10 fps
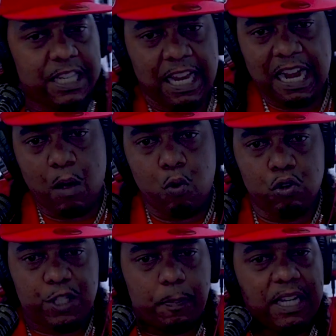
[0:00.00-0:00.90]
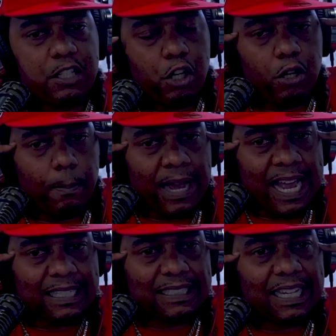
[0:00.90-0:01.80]
saying I want to speak to your
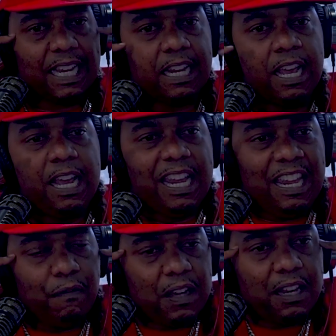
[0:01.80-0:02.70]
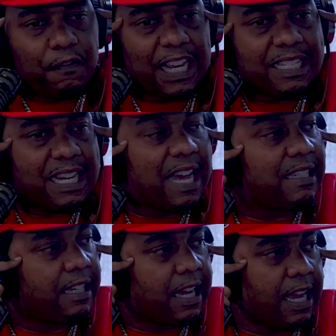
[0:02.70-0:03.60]
mindset, even if that's
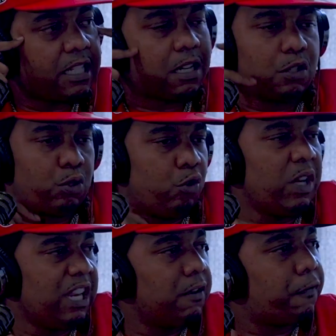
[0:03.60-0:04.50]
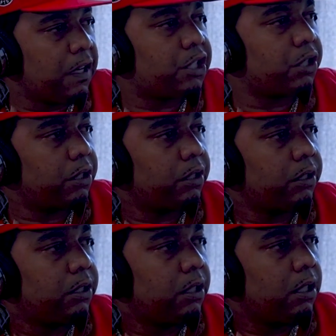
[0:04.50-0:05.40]
not the case, because you need a feature.
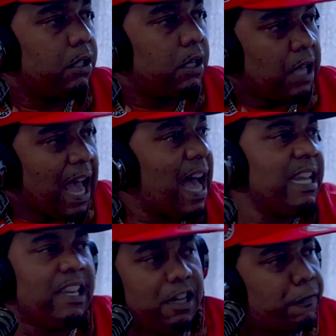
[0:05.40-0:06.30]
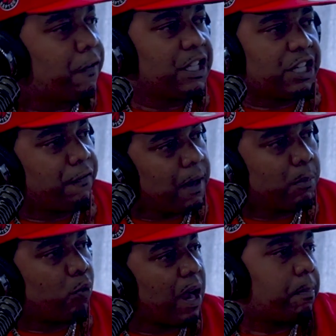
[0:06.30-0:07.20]
Yeah. I need a feature if I'm
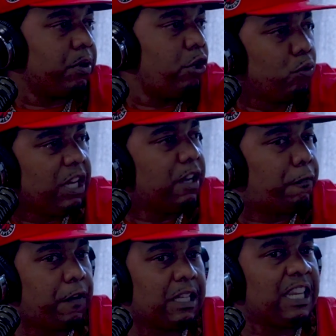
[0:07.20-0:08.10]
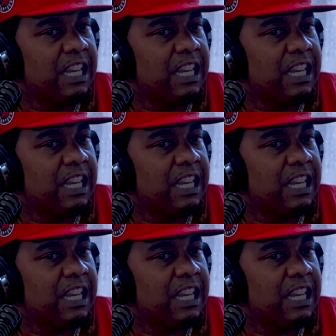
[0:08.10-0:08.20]
a rapper. You need a feature.